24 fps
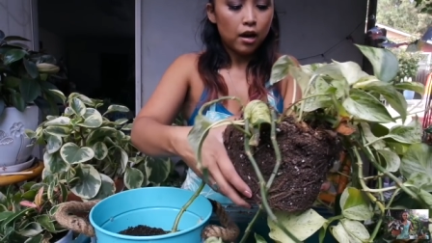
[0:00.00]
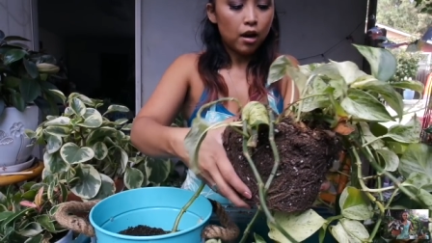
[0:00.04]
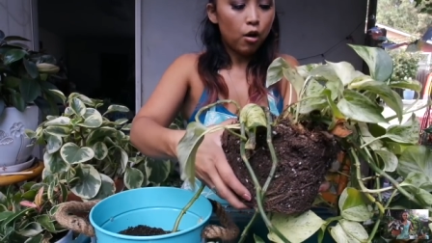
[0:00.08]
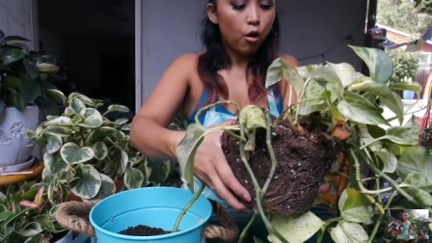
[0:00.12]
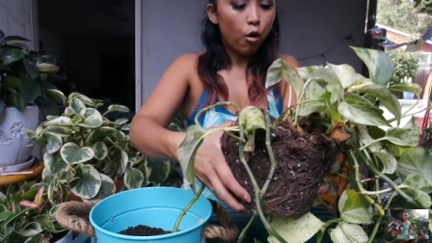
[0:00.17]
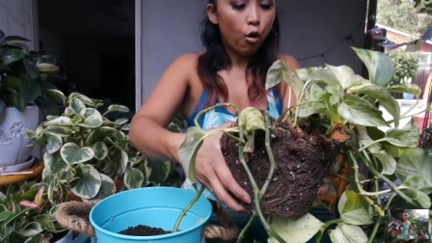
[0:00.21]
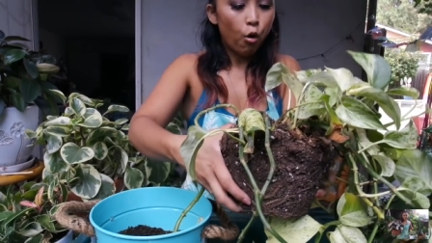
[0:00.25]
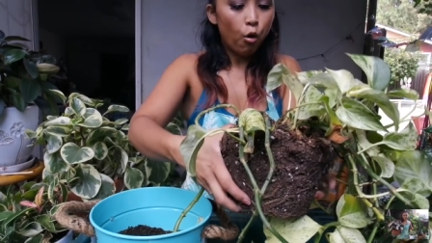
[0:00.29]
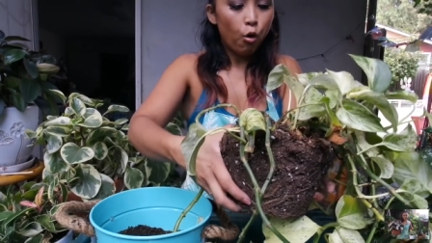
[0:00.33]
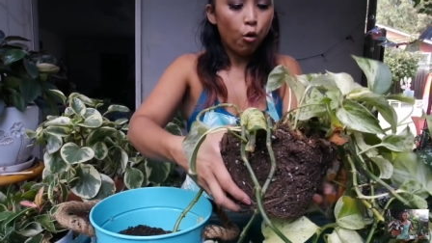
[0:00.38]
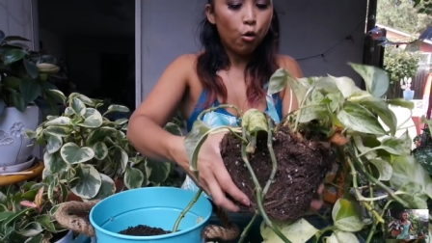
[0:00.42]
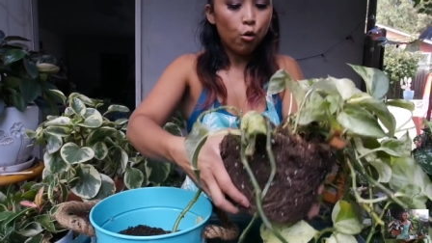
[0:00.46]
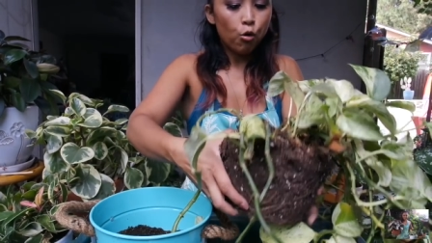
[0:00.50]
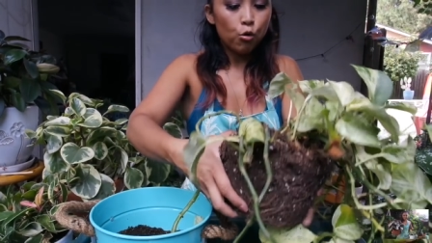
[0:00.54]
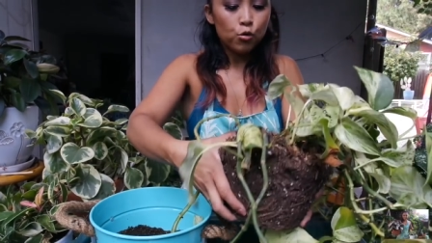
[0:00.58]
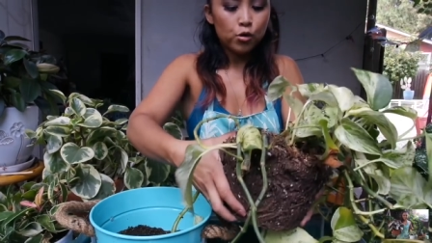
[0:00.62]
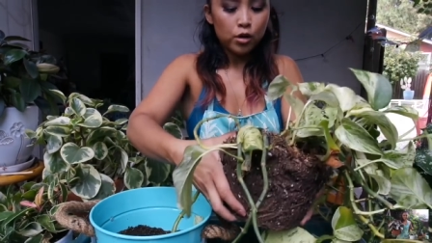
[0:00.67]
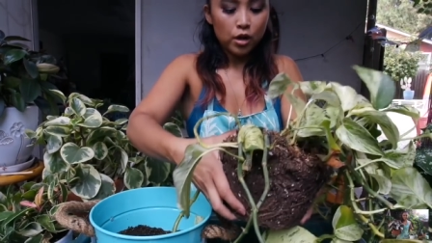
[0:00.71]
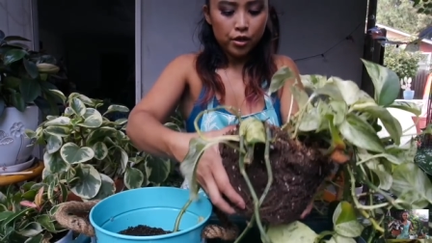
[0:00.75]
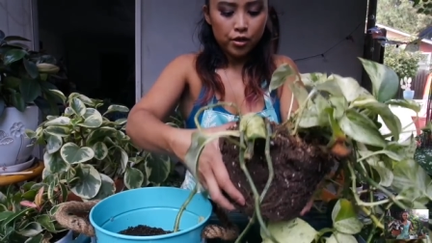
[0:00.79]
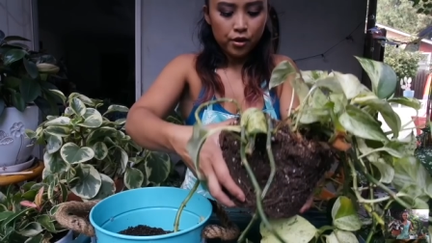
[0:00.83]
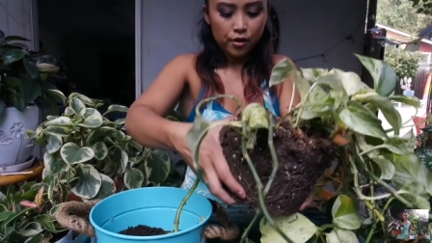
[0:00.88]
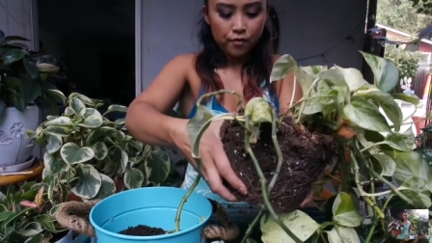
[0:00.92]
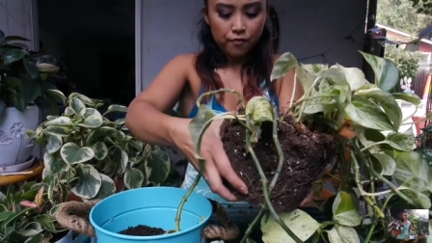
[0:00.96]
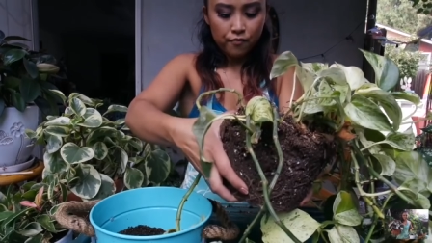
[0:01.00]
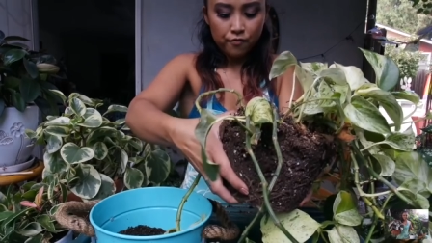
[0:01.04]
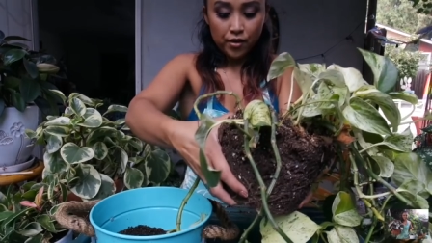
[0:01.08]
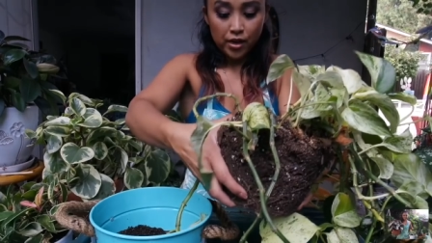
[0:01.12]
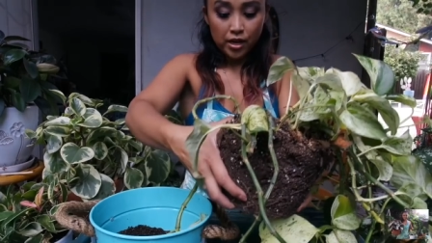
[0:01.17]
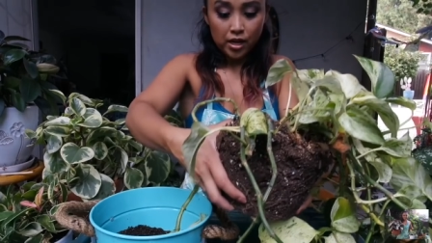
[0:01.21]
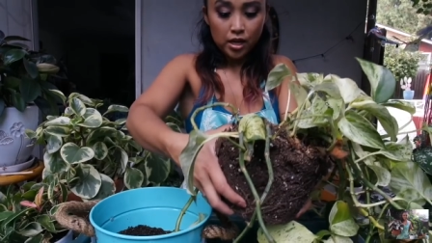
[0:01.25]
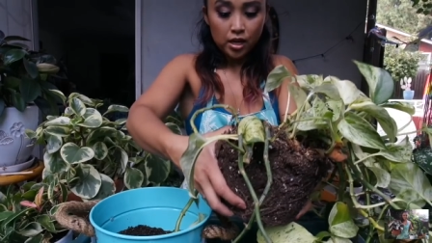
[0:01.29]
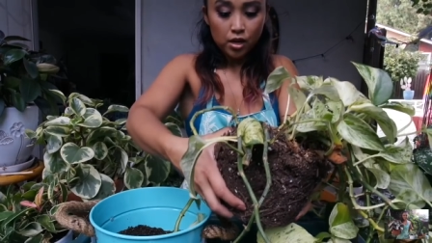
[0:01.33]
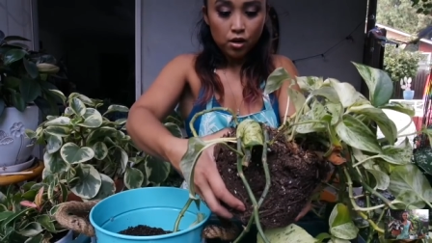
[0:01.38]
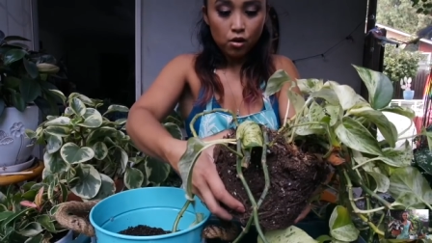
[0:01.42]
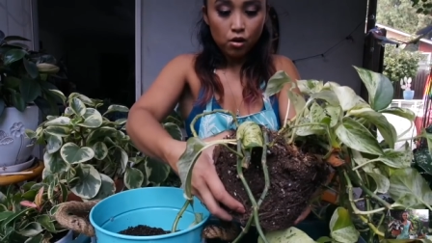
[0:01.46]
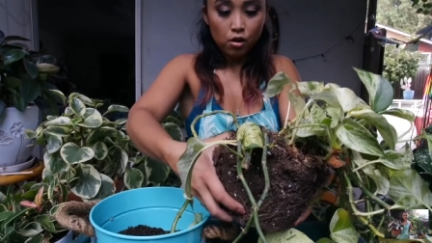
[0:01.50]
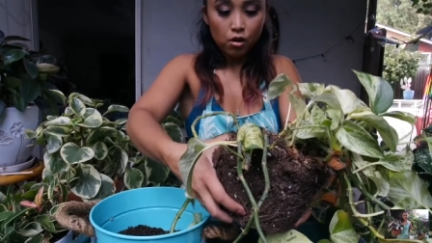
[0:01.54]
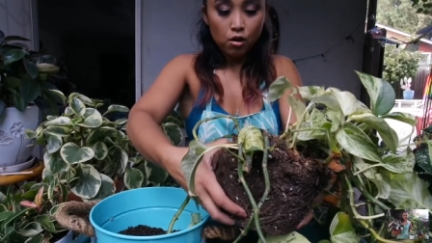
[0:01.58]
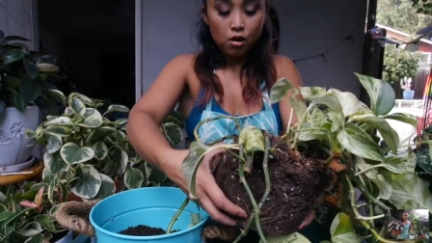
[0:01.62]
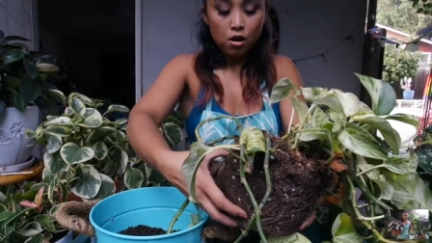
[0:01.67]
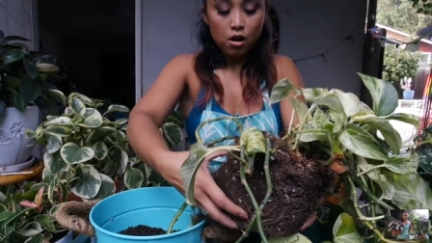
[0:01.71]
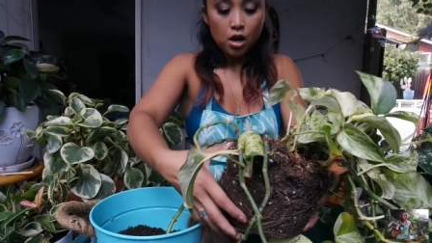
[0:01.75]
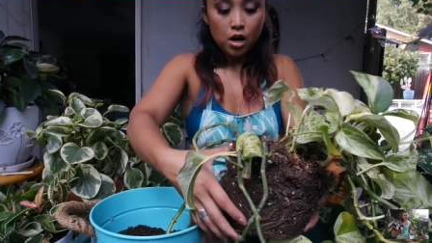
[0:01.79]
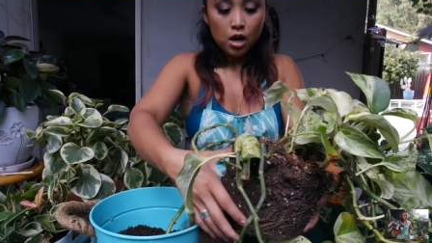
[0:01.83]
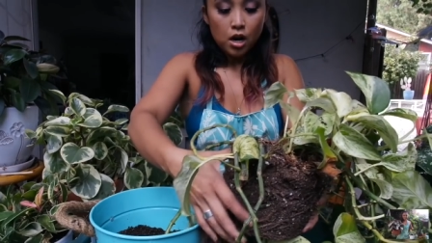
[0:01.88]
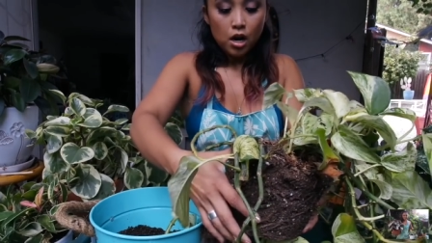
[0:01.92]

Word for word: a whole nother video